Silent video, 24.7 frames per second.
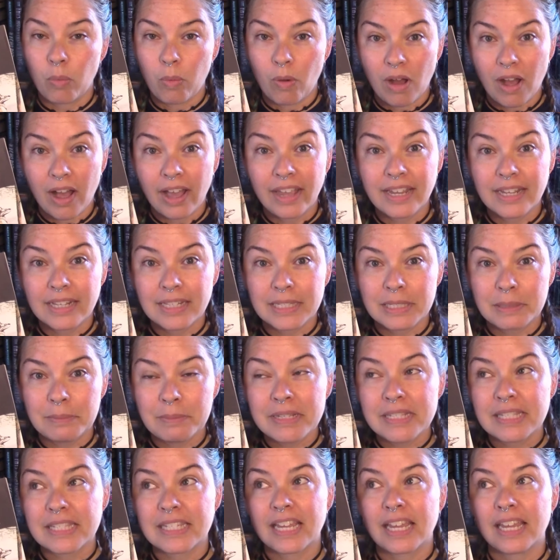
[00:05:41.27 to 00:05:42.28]
why it's
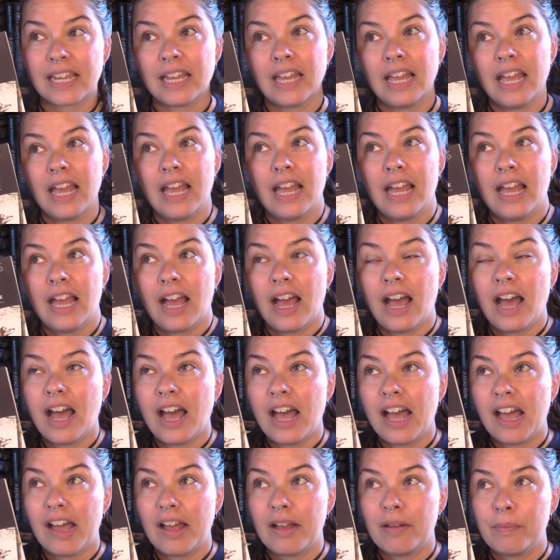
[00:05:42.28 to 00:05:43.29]
missing.
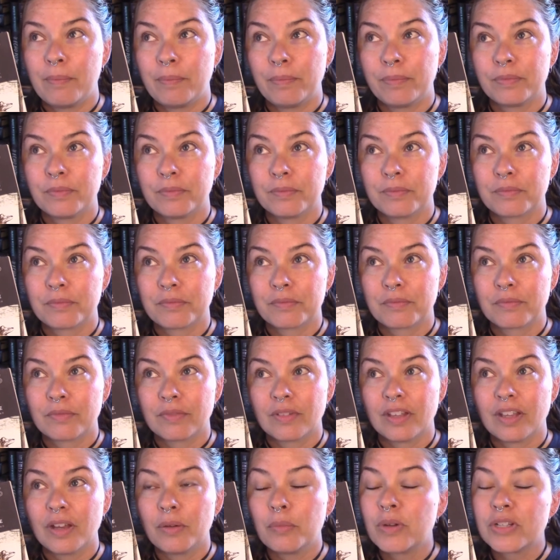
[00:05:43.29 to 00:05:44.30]
Um,
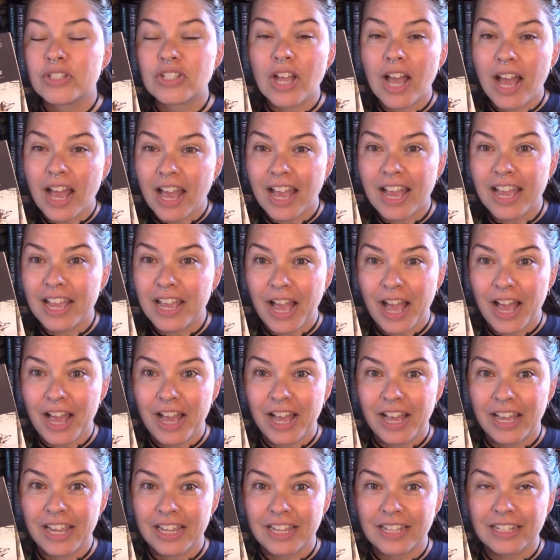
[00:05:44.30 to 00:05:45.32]
which I,
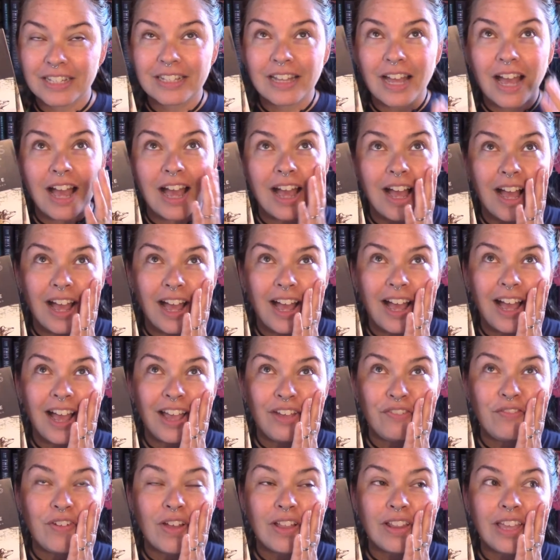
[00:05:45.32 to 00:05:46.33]
I
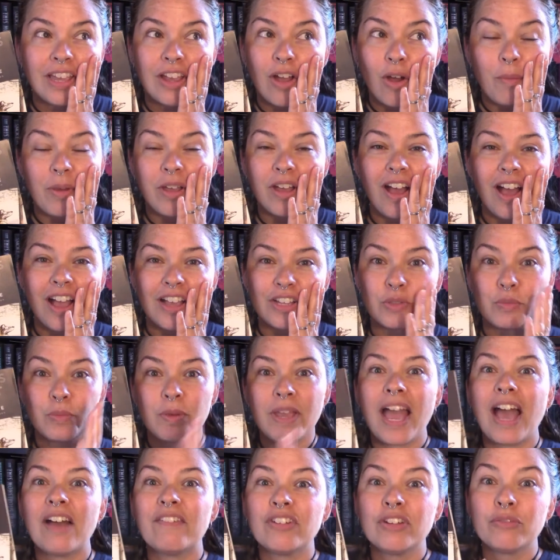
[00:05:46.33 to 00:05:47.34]
I felt like, oh my gosh,
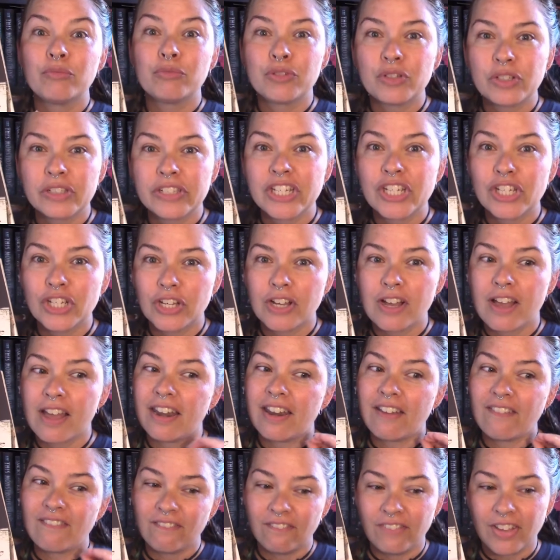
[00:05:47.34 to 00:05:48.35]
we have a really
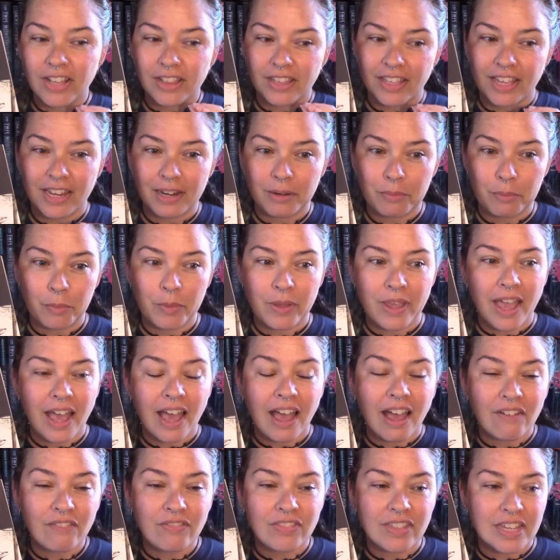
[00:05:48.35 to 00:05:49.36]
good villain. We
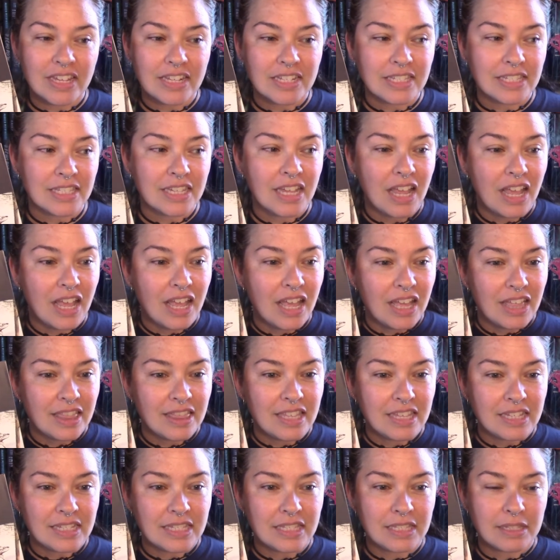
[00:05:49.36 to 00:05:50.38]
have this,
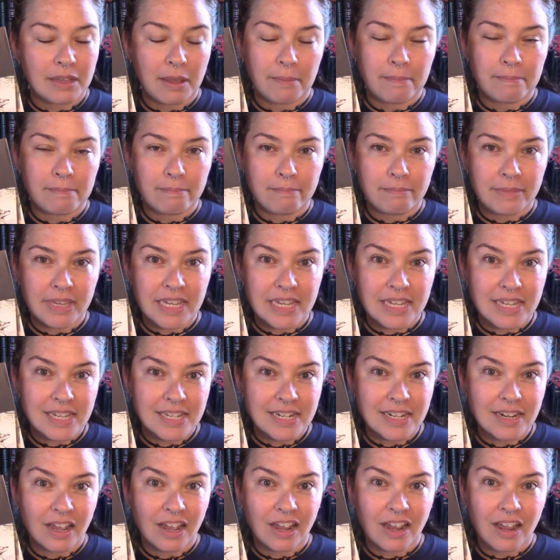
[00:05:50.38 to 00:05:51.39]
this
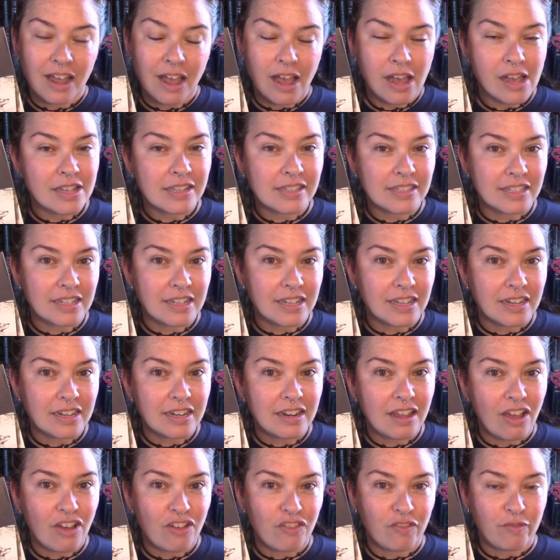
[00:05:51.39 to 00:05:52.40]
mean
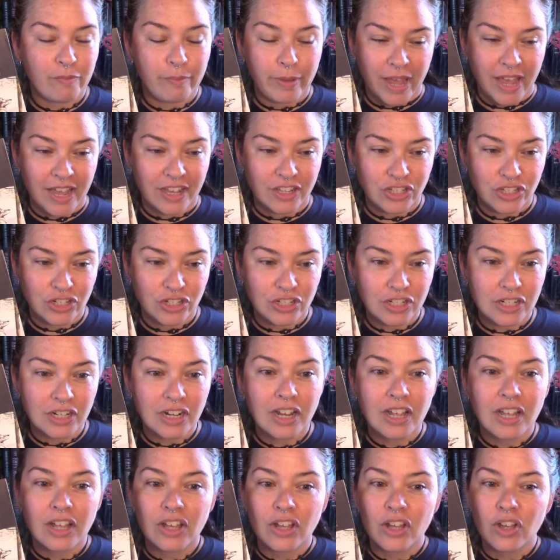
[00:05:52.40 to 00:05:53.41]
cousin of
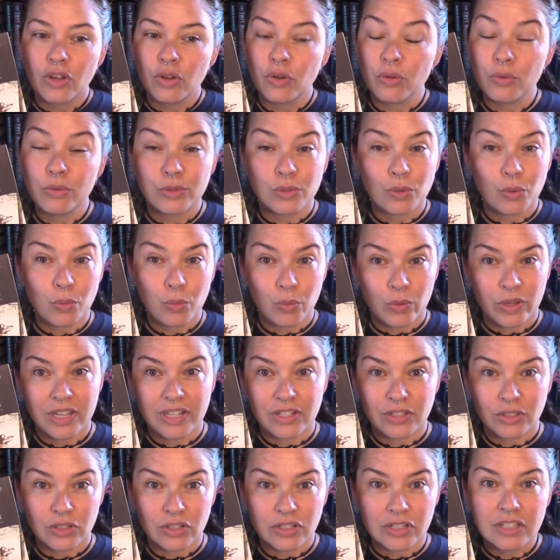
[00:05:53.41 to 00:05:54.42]
Badger who's a
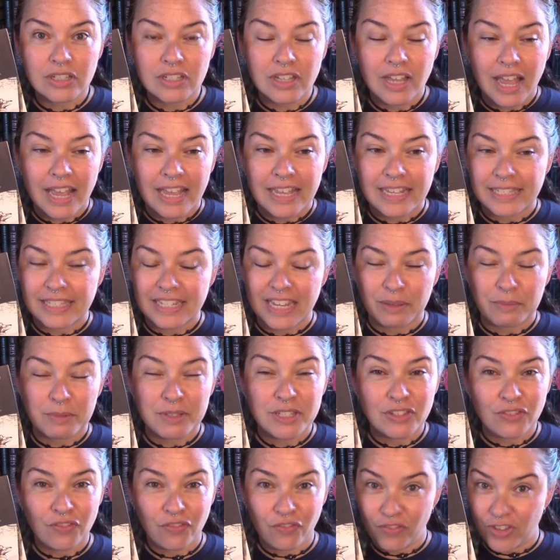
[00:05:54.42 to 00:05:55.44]
weasel. His
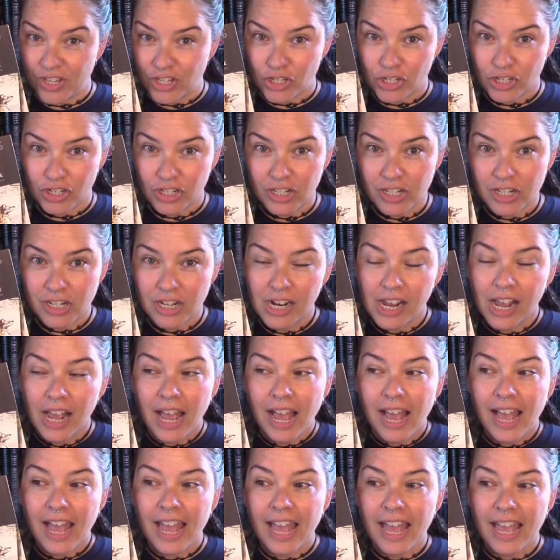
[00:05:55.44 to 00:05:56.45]
name is Fisher.
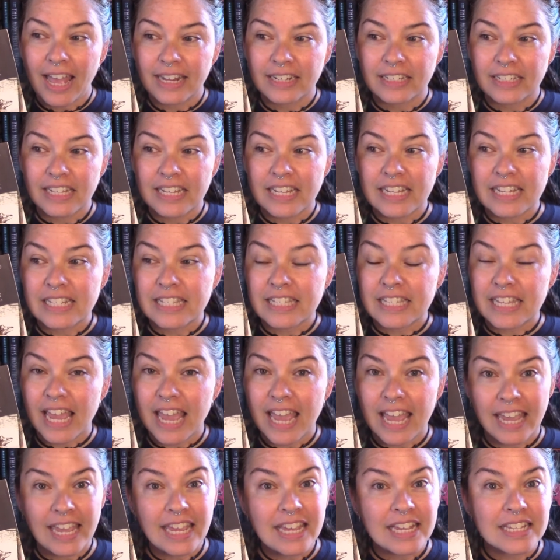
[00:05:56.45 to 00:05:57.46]
And he
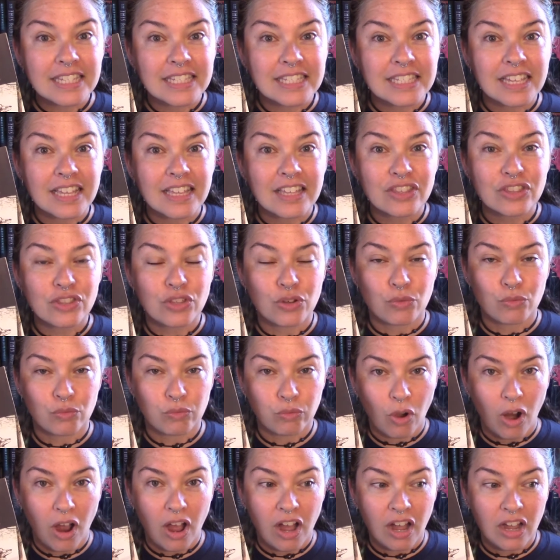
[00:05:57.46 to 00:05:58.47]
takes the
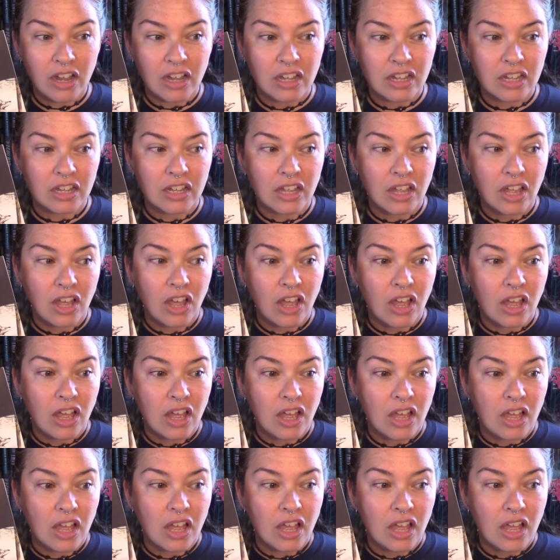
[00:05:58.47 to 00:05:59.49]
rock
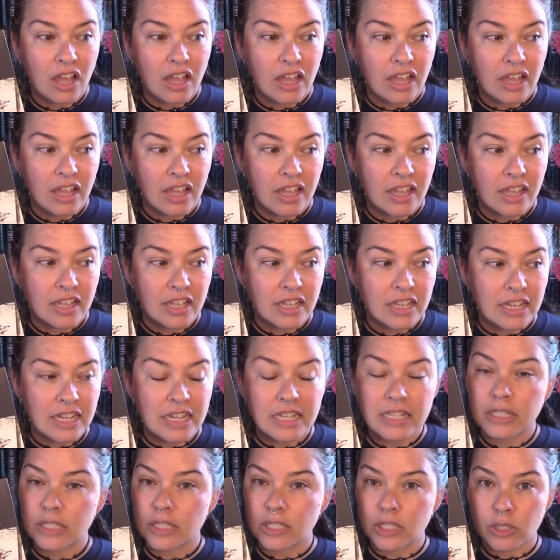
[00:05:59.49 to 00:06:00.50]

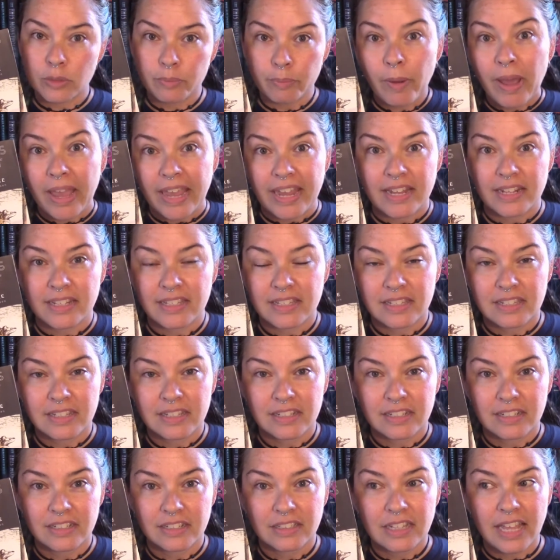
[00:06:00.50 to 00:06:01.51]
in spite
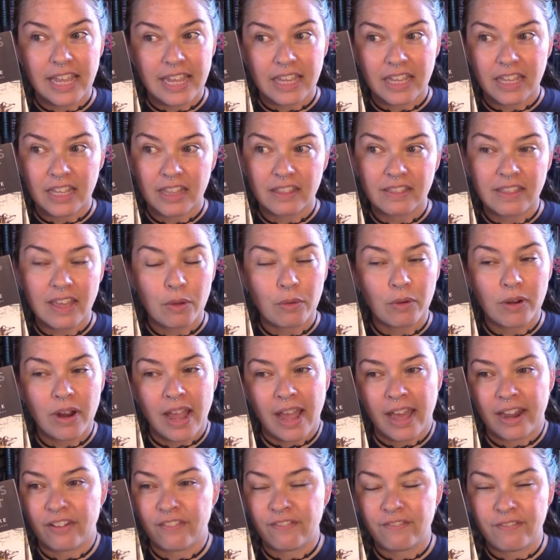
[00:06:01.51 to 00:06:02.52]
like they were
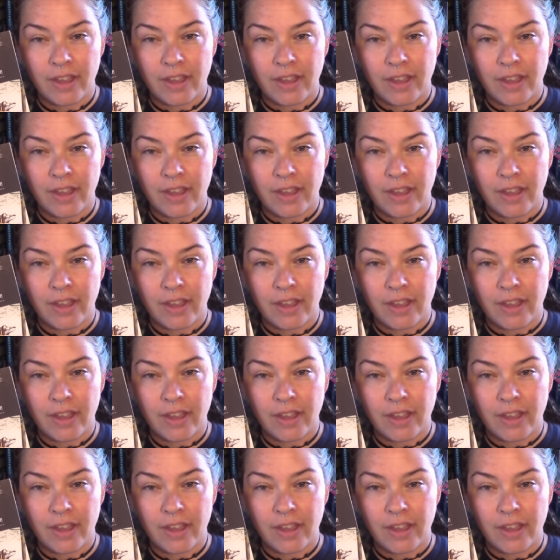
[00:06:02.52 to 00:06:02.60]
at a